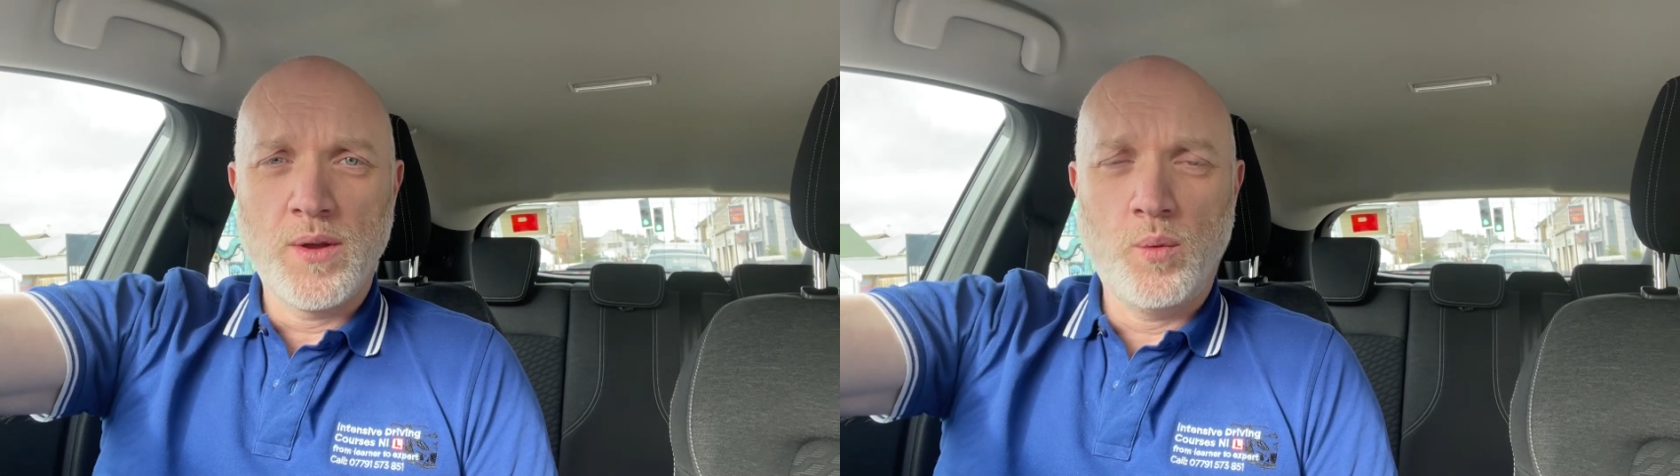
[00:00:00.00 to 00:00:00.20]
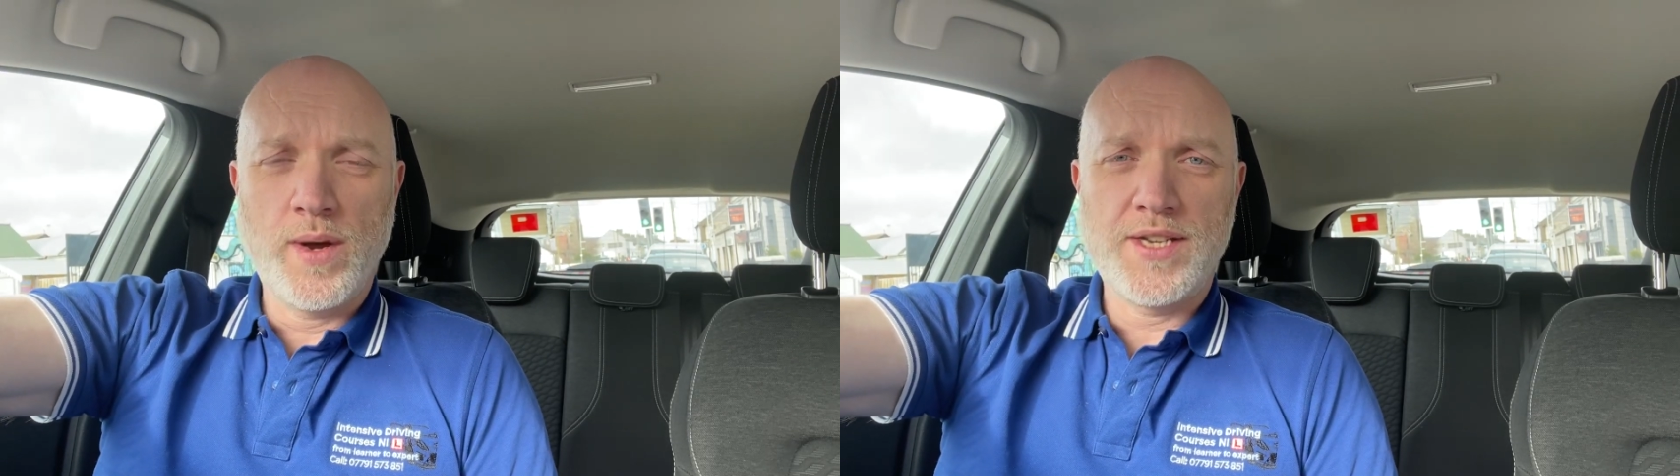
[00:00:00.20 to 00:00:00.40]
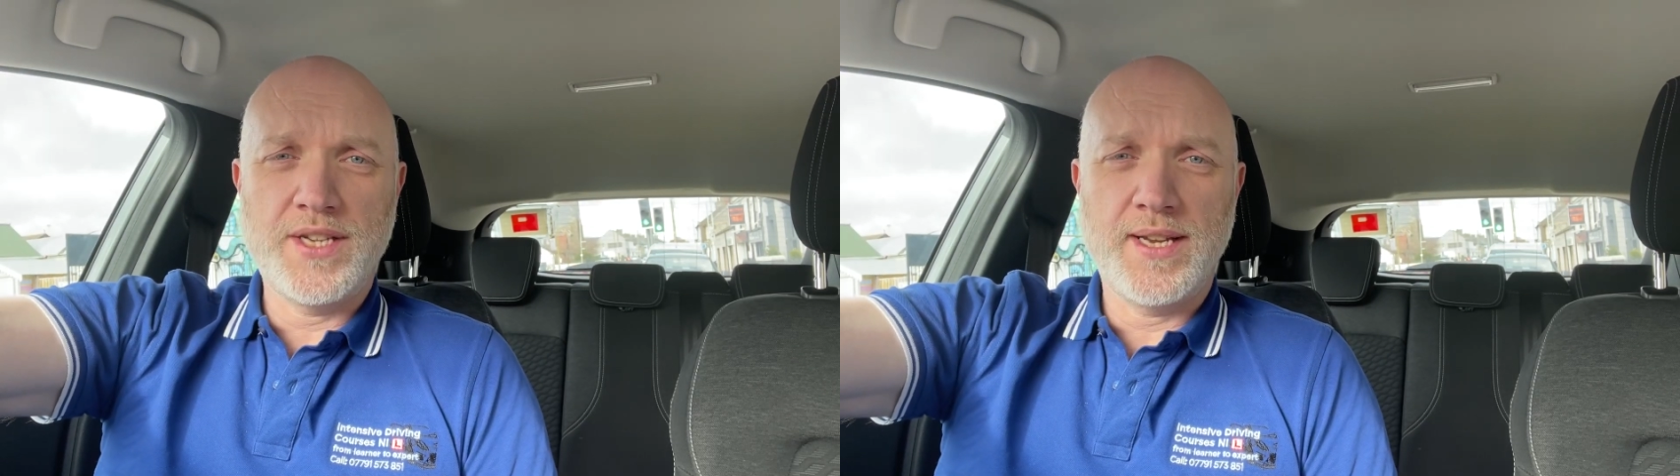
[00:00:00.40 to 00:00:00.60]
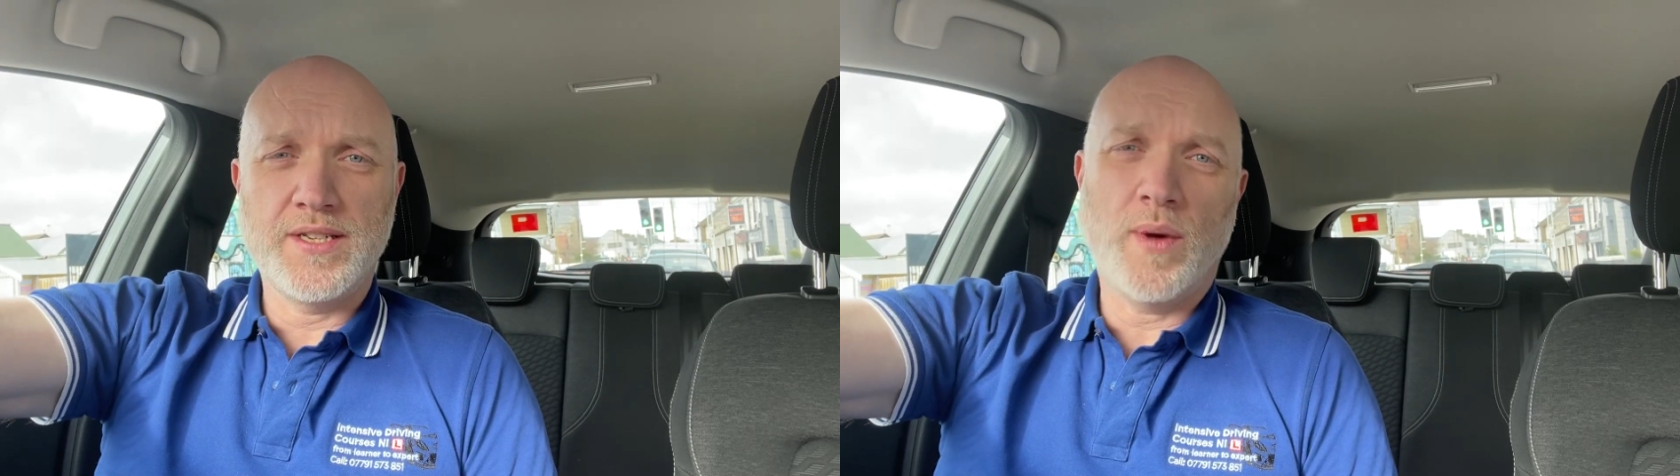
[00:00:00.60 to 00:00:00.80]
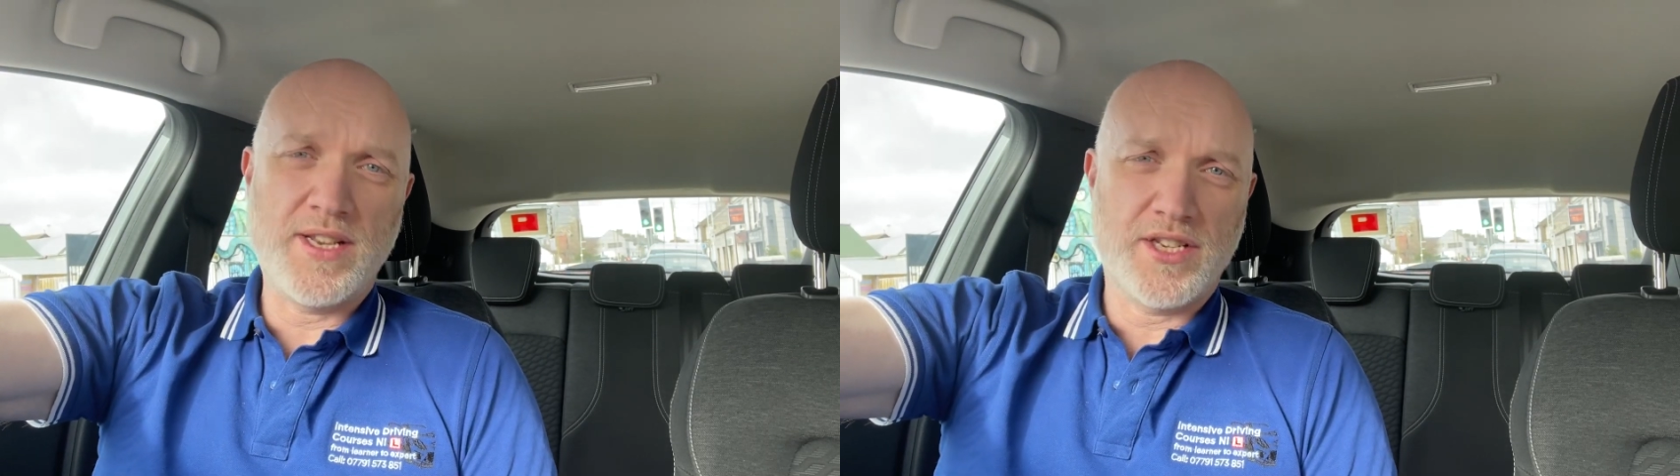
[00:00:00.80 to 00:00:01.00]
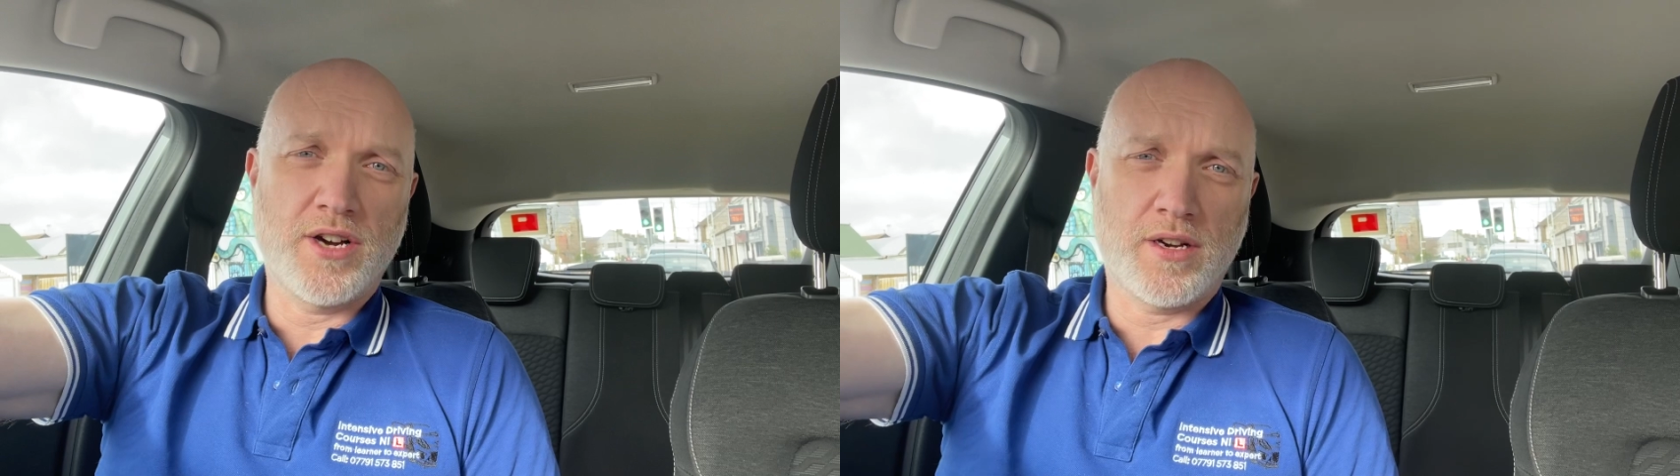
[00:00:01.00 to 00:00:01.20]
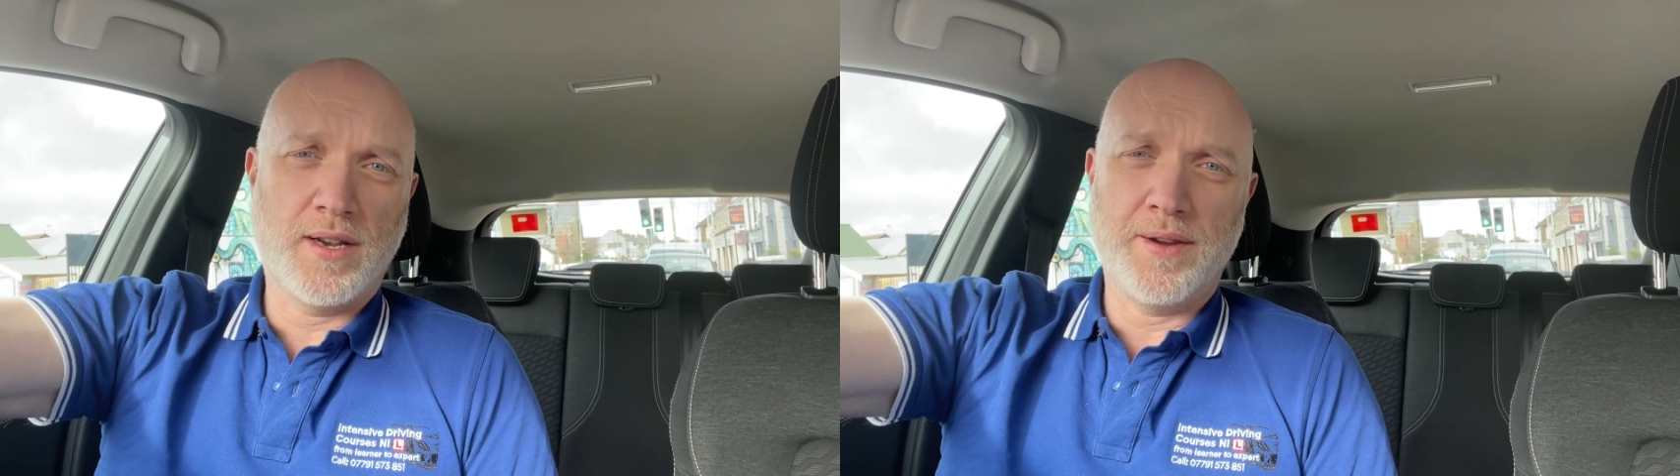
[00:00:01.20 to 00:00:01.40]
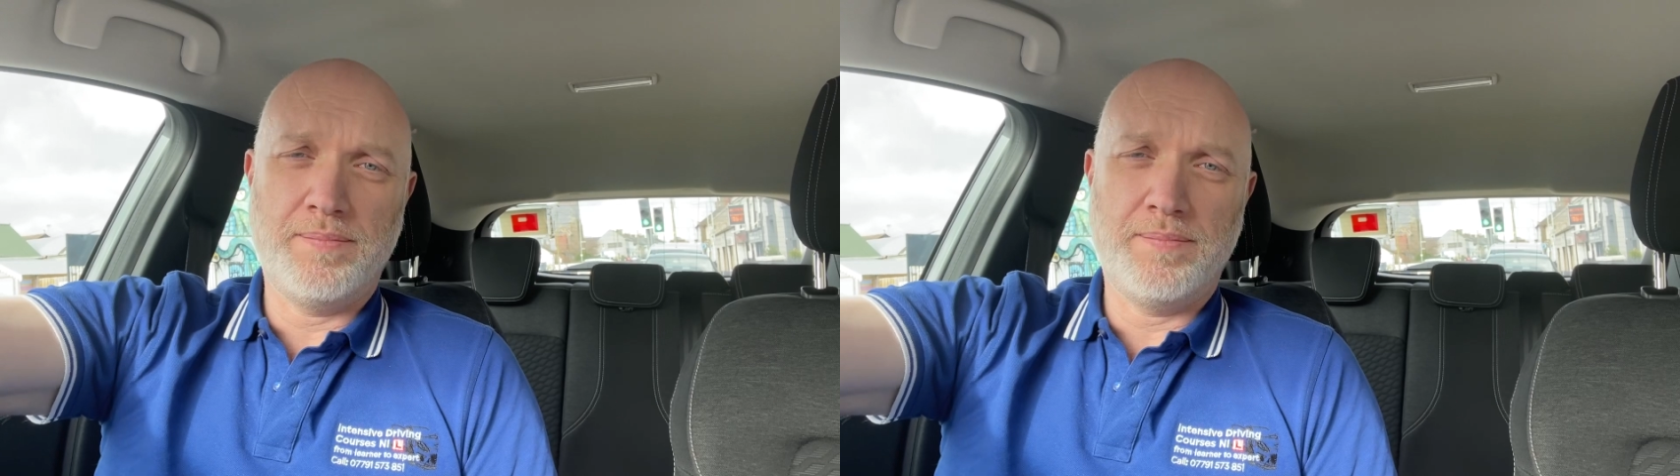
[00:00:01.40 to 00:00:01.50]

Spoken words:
which is a white circle and a